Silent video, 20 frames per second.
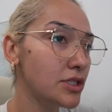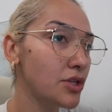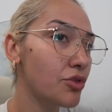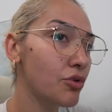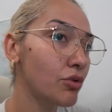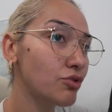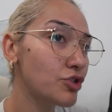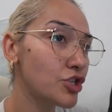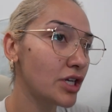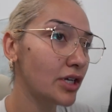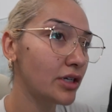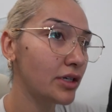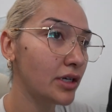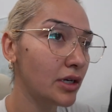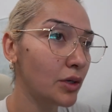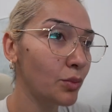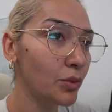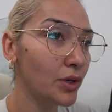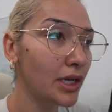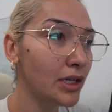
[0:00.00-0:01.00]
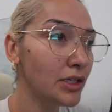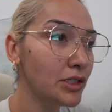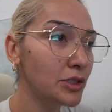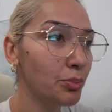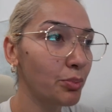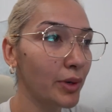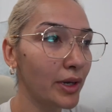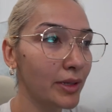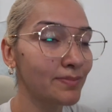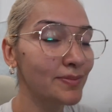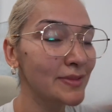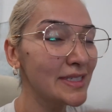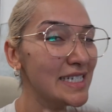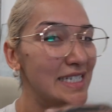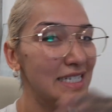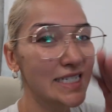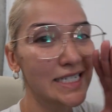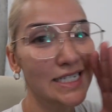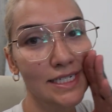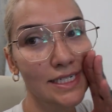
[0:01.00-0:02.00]
to throw shit on anyone else, but
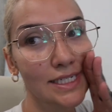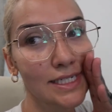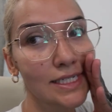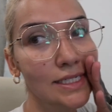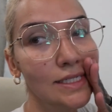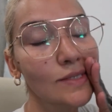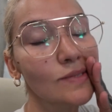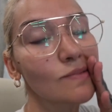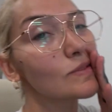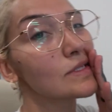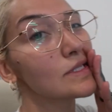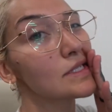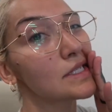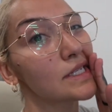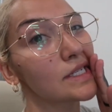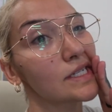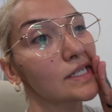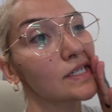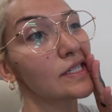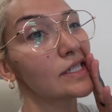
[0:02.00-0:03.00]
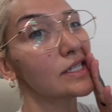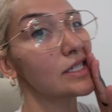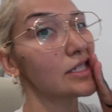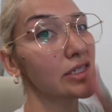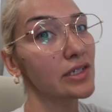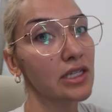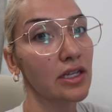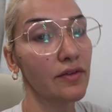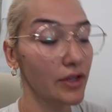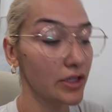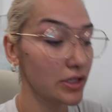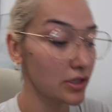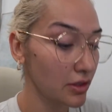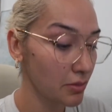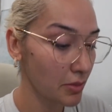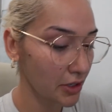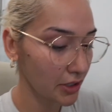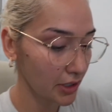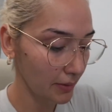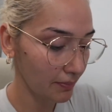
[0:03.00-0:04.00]
I just don't really like all the other stuff that's on the
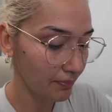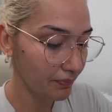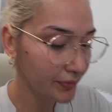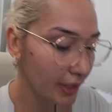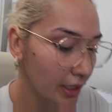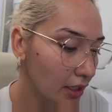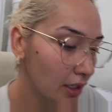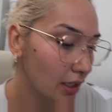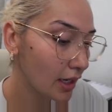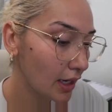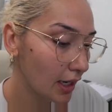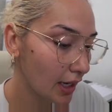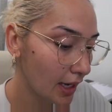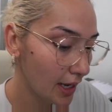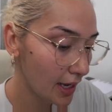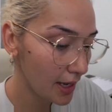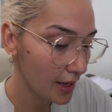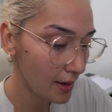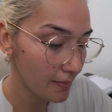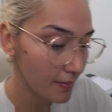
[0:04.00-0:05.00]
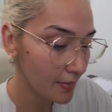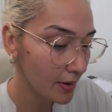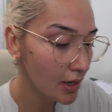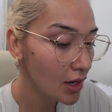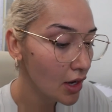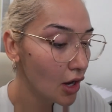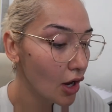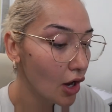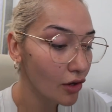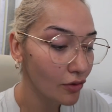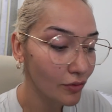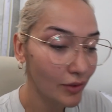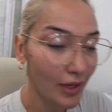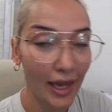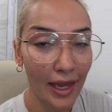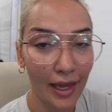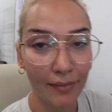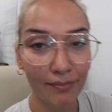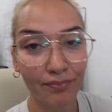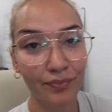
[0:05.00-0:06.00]
market. Um,
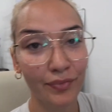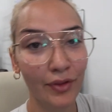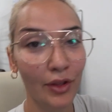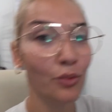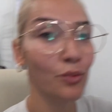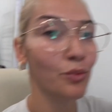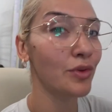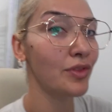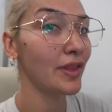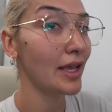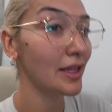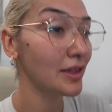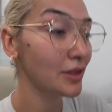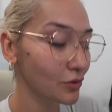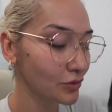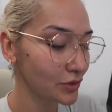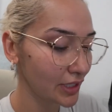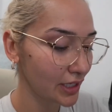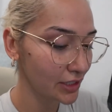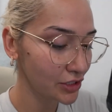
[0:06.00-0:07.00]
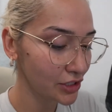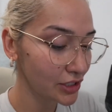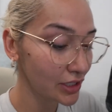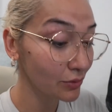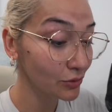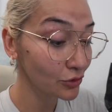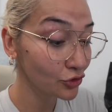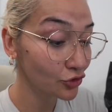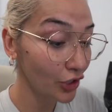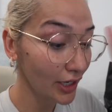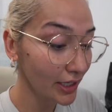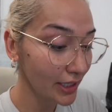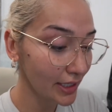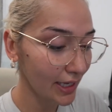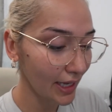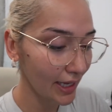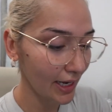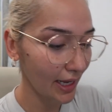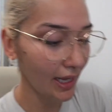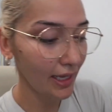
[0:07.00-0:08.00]
okay, with that little tangent I was trying to
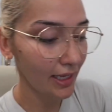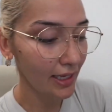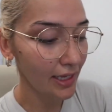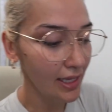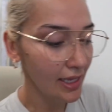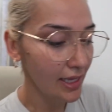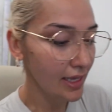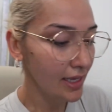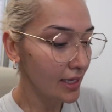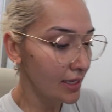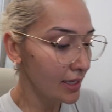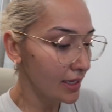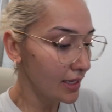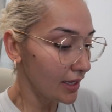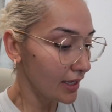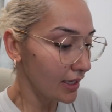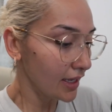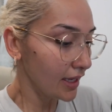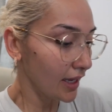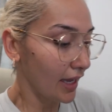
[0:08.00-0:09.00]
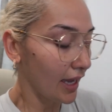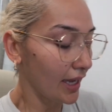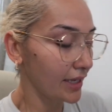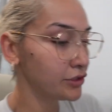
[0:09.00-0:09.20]
get at, I